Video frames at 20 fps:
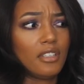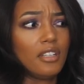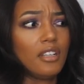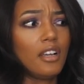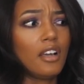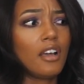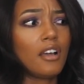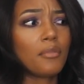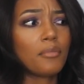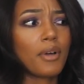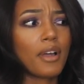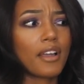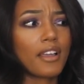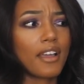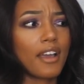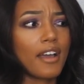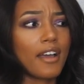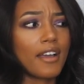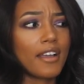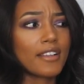Oh my
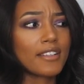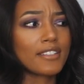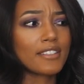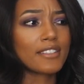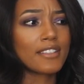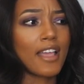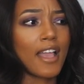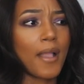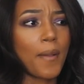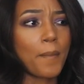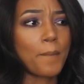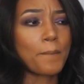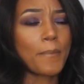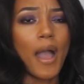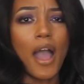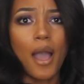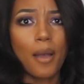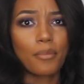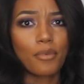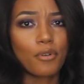gosh, it's like a
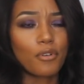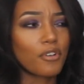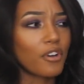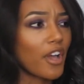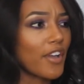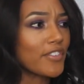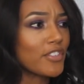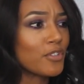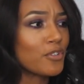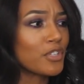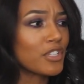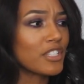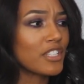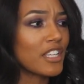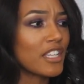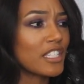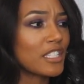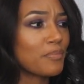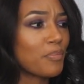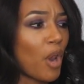bomb going off. Dude is
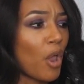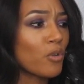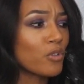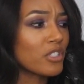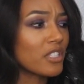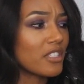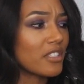explosive.